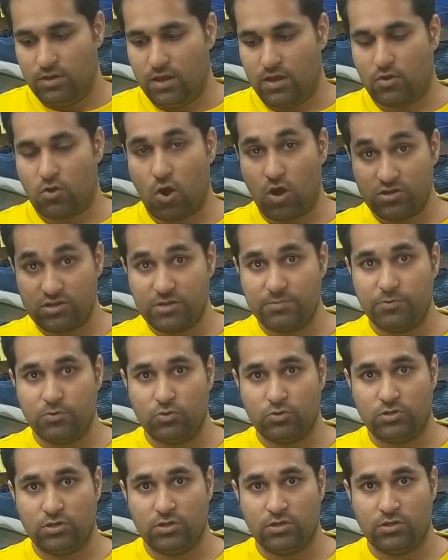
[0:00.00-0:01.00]

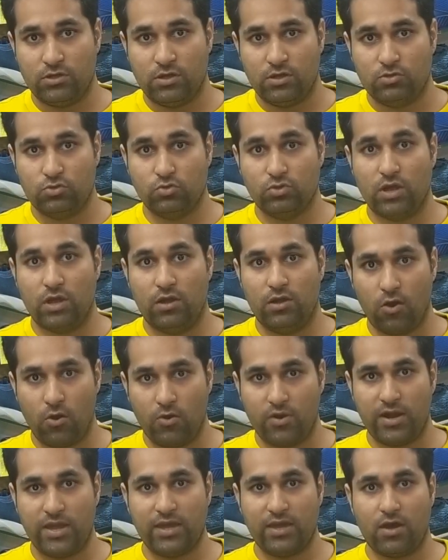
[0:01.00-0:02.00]
contribute to the
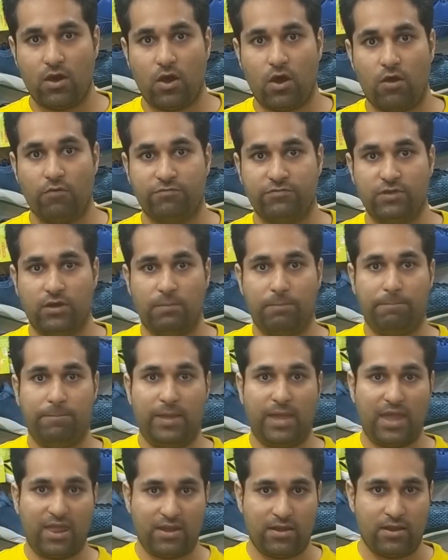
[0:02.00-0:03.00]
lowering of the
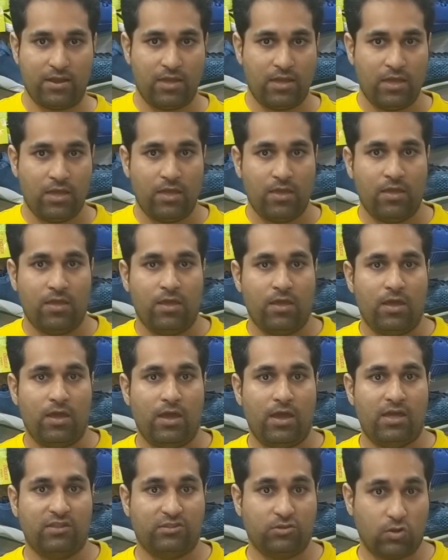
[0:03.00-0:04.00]
pain
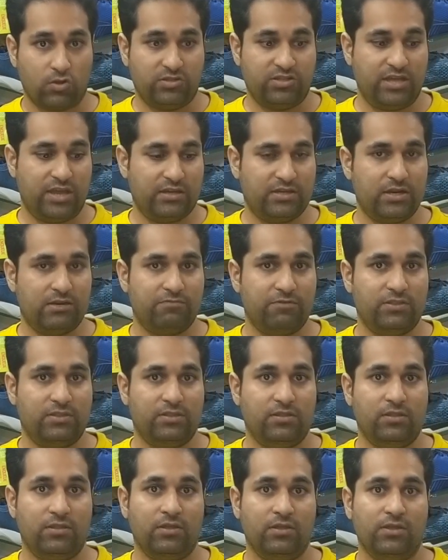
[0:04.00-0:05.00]
associated with
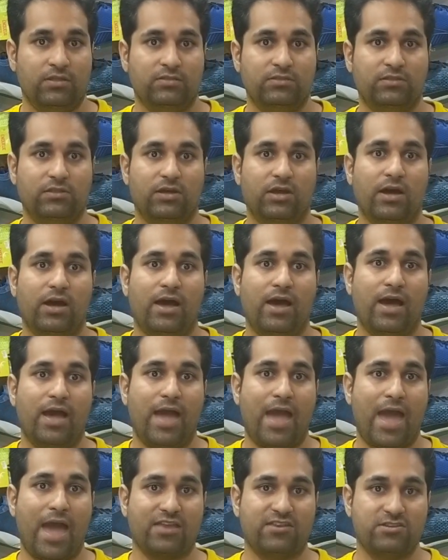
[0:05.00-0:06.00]
the
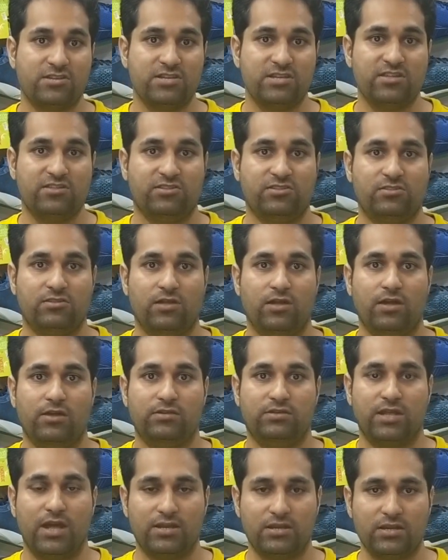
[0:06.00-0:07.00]
Achilles
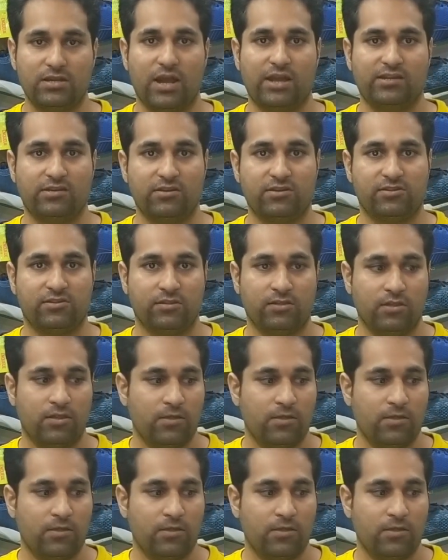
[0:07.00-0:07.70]
tendonitis.